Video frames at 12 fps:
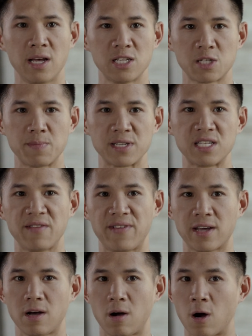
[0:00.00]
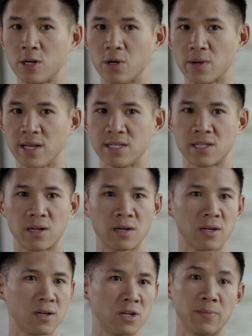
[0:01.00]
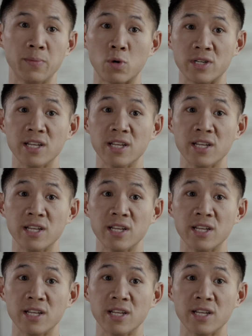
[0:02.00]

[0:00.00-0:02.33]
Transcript: specific R tokens, they're going to be more